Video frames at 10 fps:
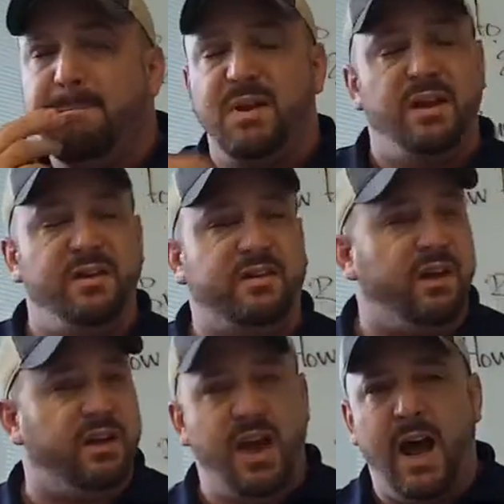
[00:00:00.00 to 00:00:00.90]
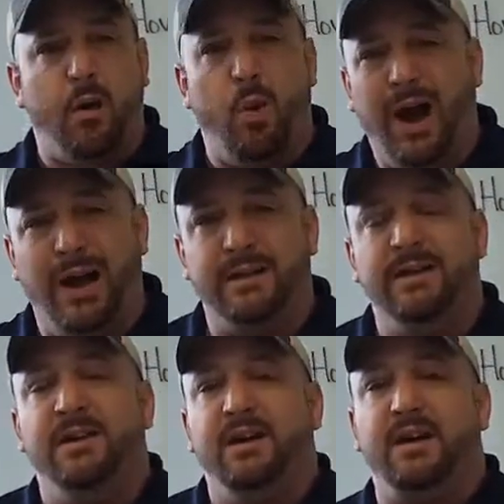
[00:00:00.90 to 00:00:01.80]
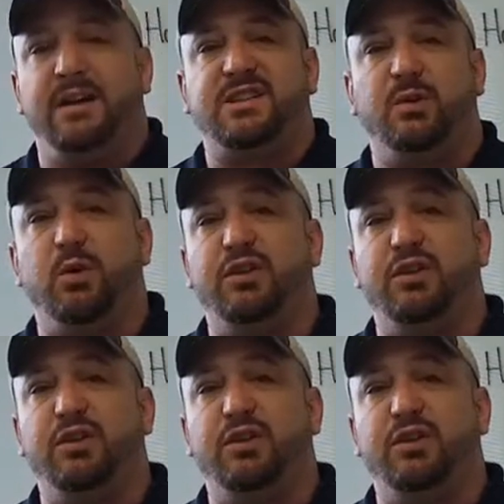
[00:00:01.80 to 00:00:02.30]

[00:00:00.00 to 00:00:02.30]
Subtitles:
And he said, yeah, why? And I said, well,